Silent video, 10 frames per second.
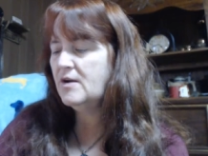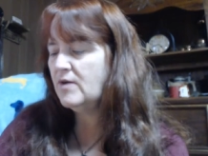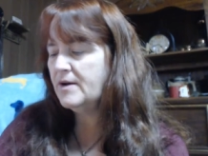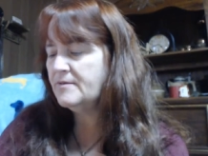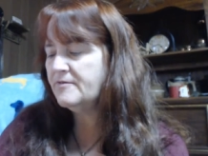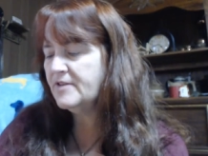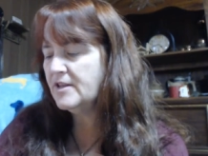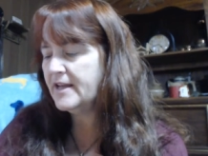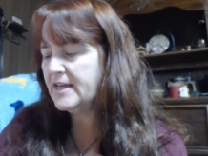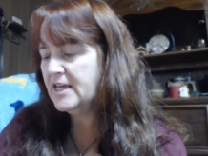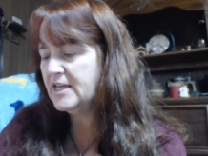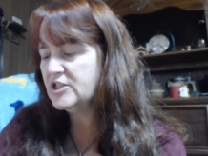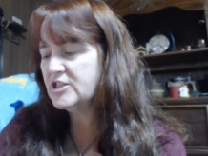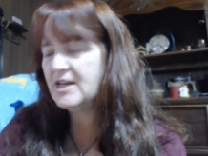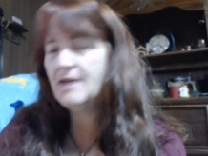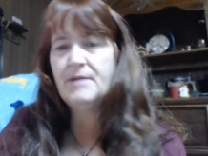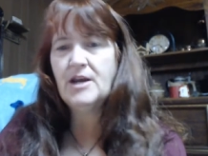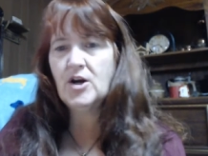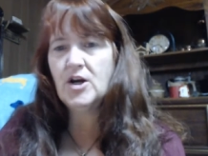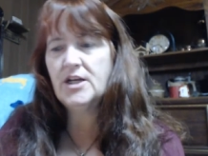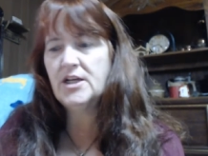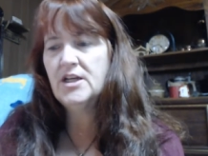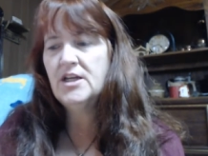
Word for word: I want him to feel like he can just come here and,